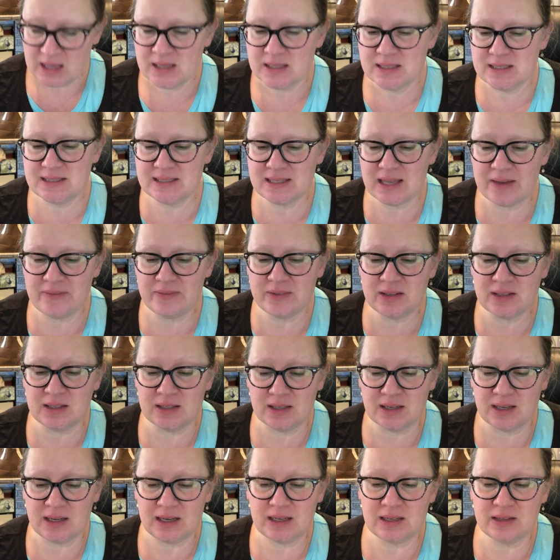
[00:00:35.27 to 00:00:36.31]

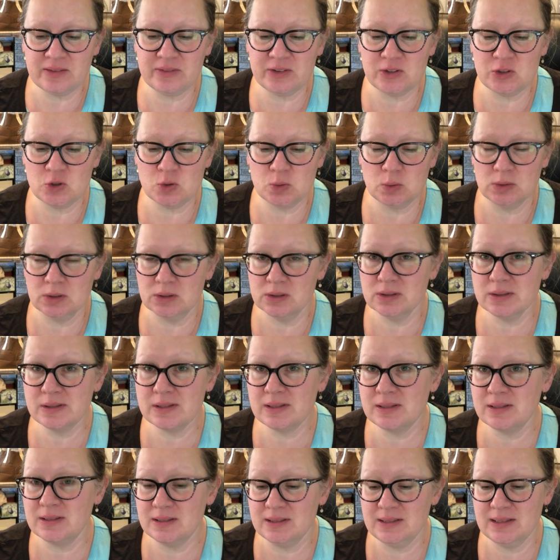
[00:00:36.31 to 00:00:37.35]
seven
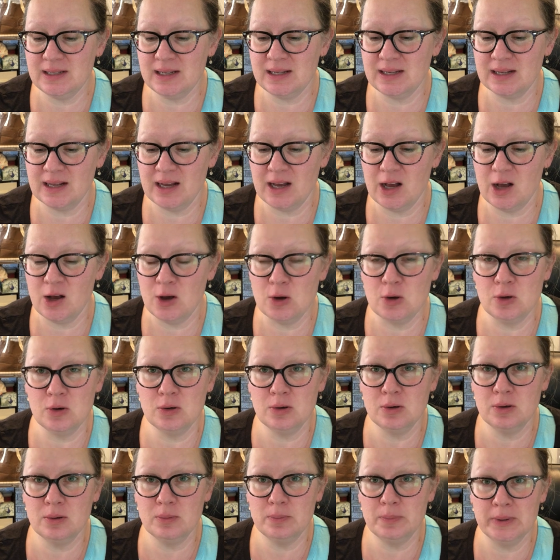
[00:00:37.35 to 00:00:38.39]
individuals knit a
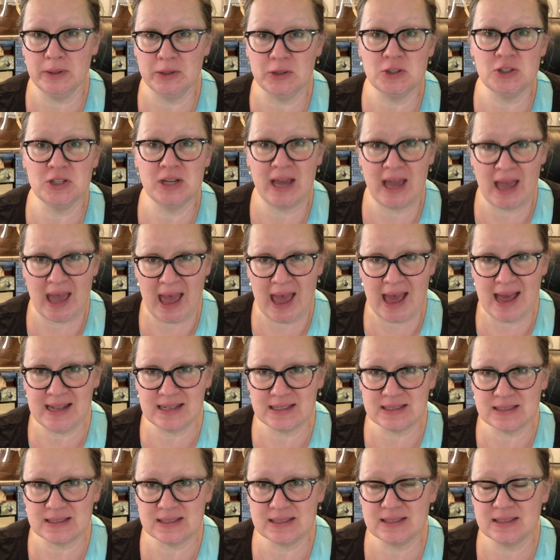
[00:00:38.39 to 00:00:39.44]
whole bunch of
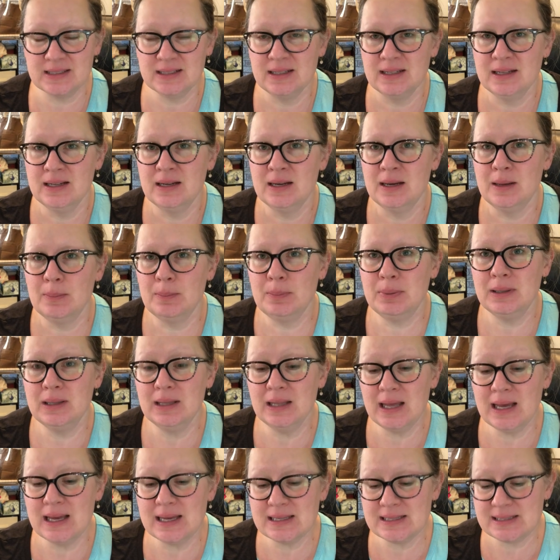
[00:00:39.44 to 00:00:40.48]
hats.
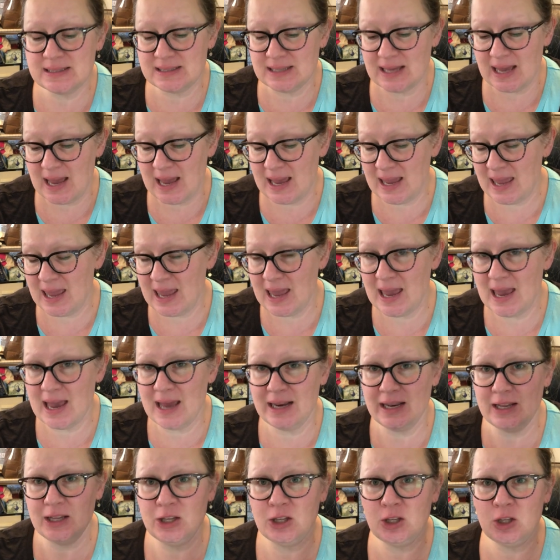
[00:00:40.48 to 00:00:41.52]
Plus, I
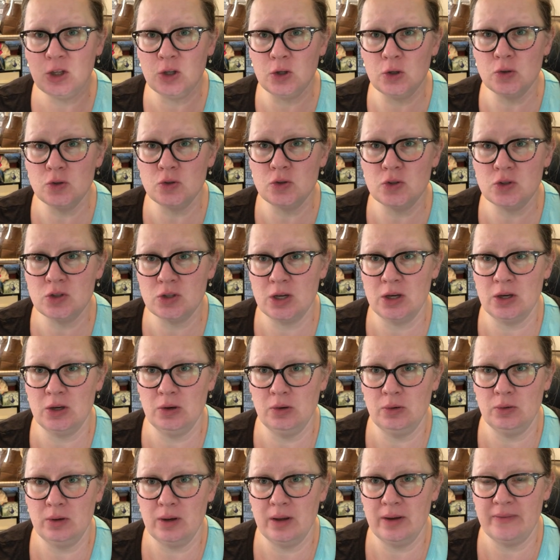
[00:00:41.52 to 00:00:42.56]
had a huge
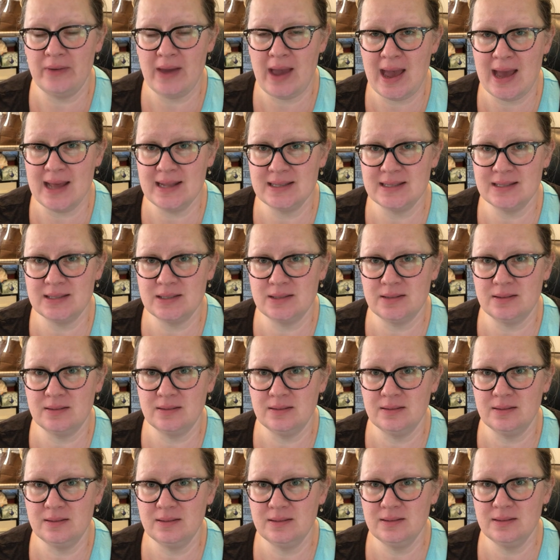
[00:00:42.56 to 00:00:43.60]
tote of hats
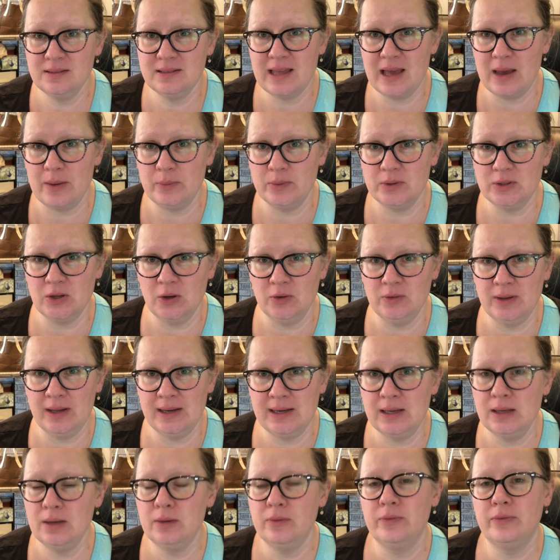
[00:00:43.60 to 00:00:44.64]
that were
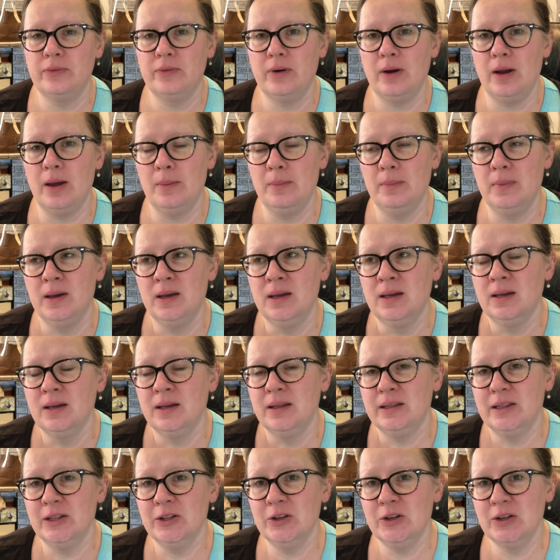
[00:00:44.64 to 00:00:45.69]
donated from
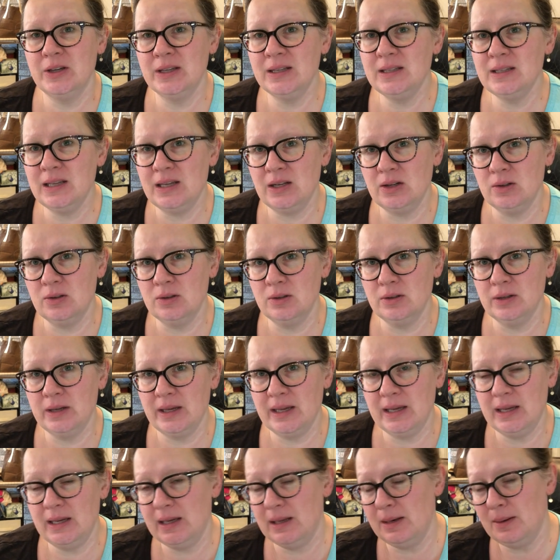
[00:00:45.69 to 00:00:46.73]
the Hook and Needle
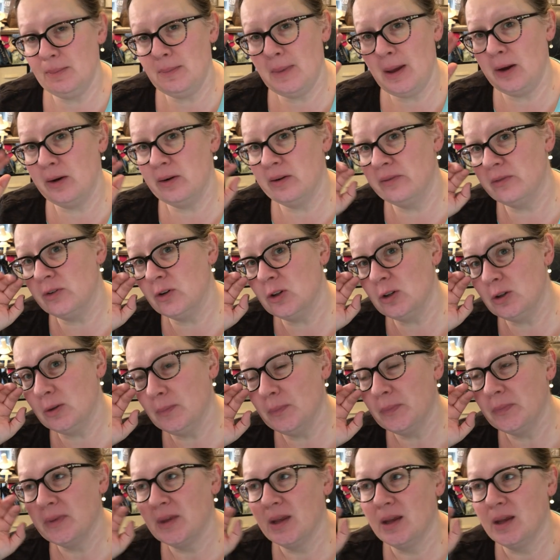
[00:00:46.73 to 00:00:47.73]
in Maryville.